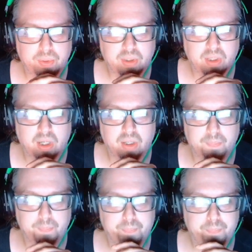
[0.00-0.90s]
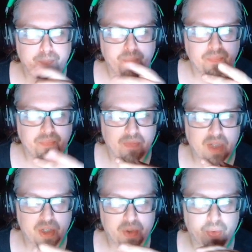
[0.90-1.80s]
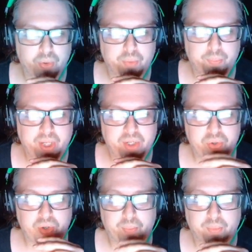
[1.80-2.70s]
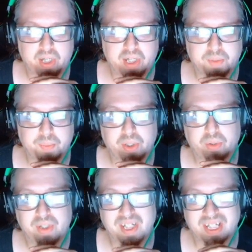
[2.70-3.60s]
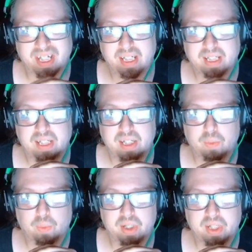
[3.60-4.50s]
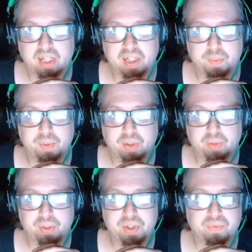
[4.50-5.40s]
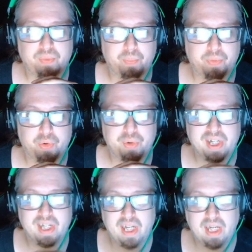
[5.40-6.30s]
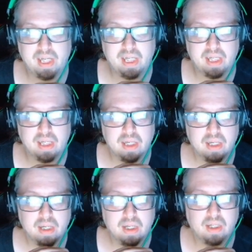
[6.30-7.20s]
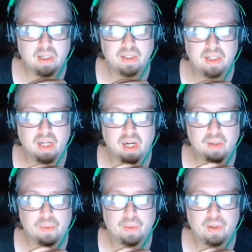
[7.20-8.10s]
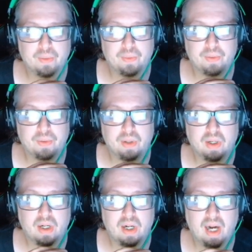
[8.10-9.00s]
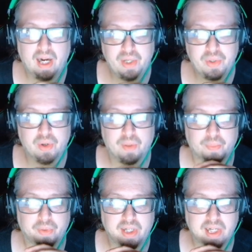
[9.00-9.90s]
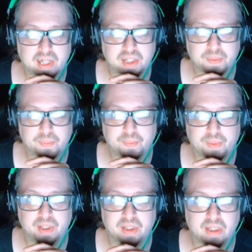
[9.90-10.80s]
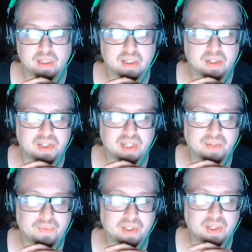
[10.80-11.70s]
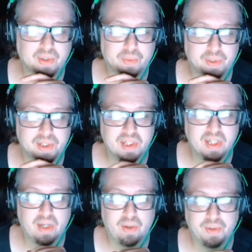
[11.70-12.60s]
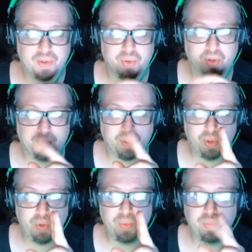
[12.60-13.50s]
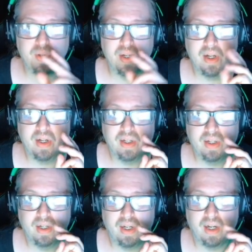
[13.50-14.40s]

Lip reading: the soil page drop rate has been increased slightly, and quantity has been increased from 30 to 80. The high cattle high drop rate has been significantly increased, and now also drops 2 to